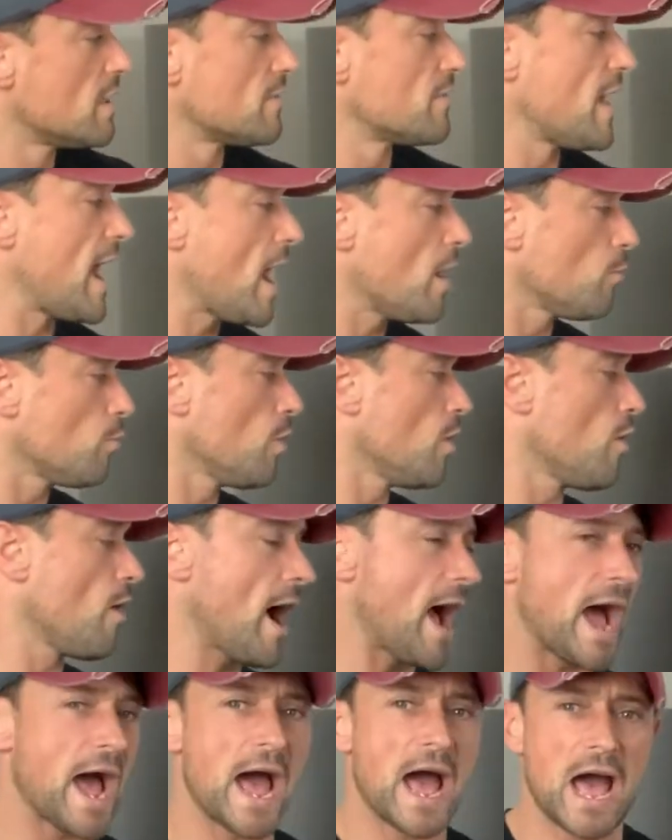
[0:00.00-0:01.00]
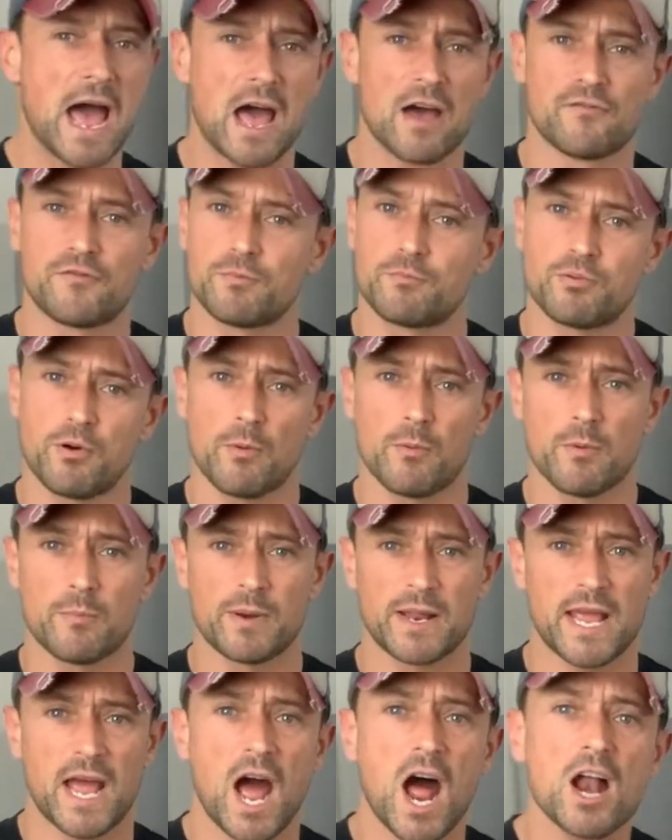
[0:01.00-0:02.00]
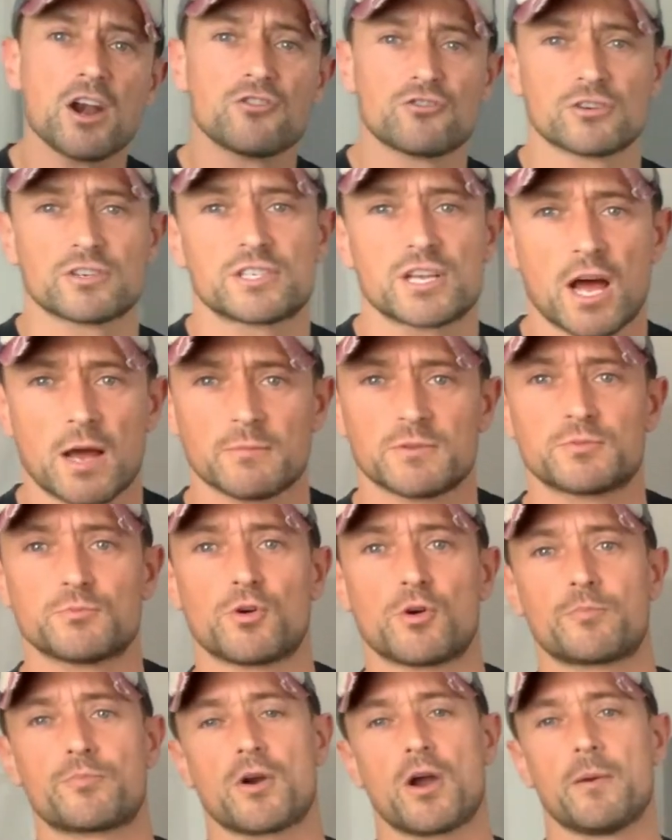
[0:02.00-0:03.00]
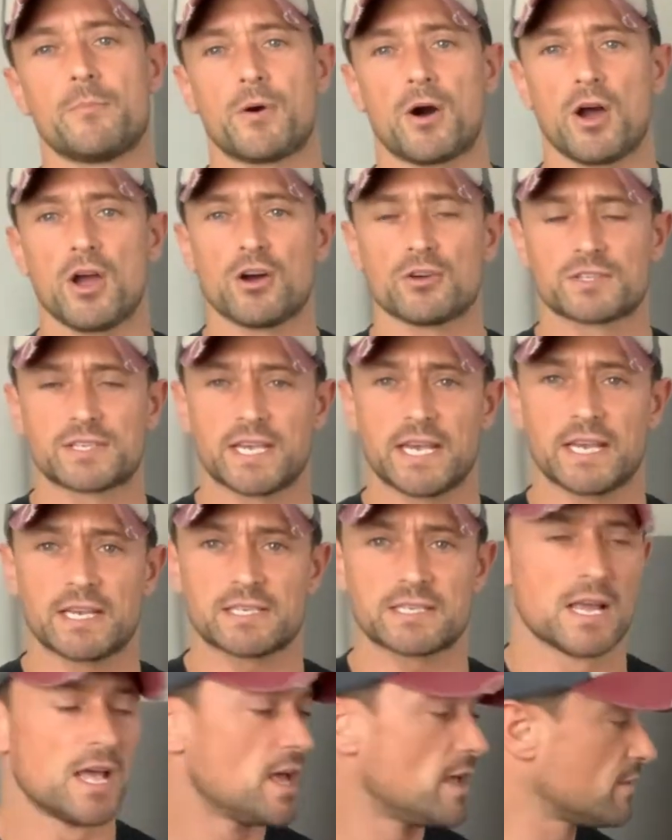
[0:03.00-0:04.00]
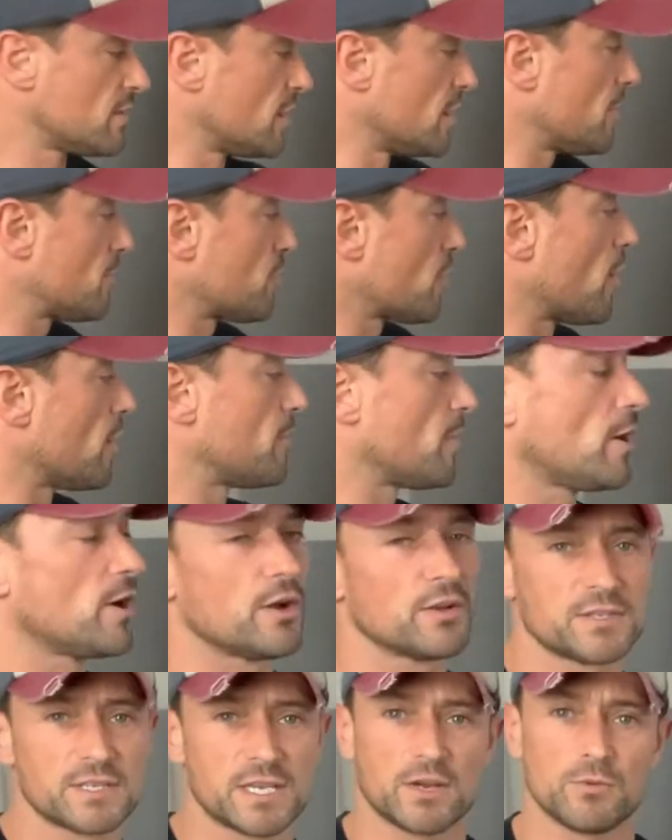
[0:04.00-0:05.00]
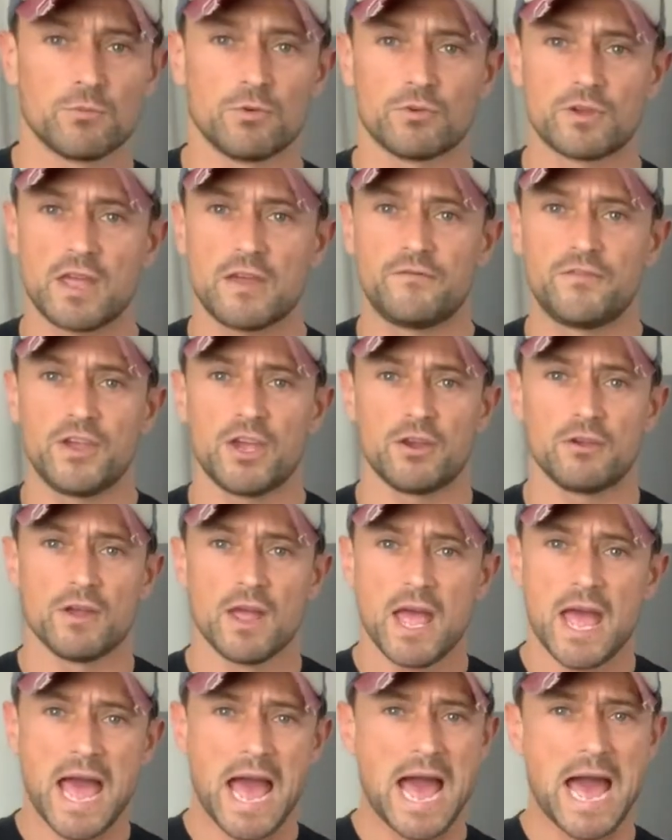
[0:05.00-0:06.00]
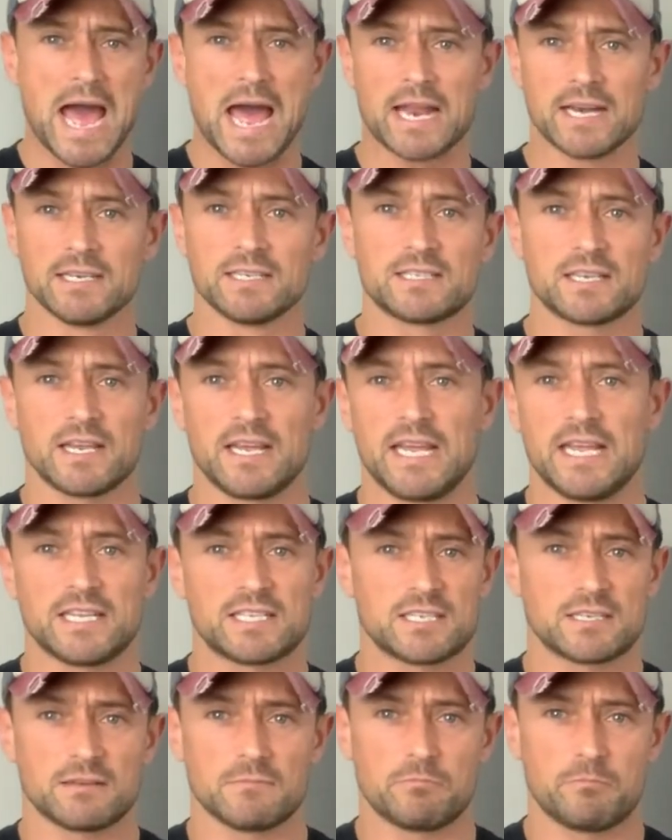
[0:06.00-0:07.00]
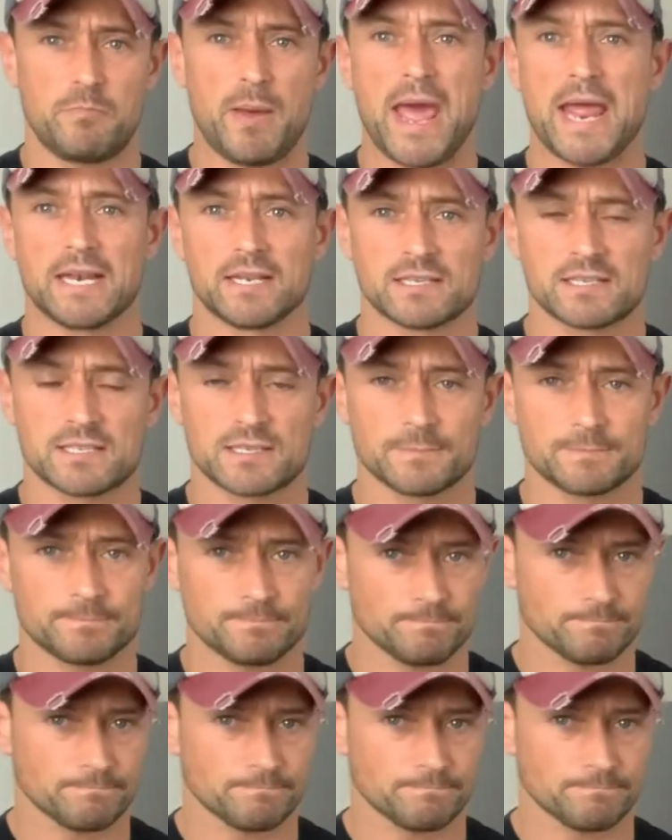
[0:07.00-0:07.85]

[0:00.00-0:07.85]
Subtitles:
That will have probably 100 times more probiotics than a probiotic will give you, and it's pence.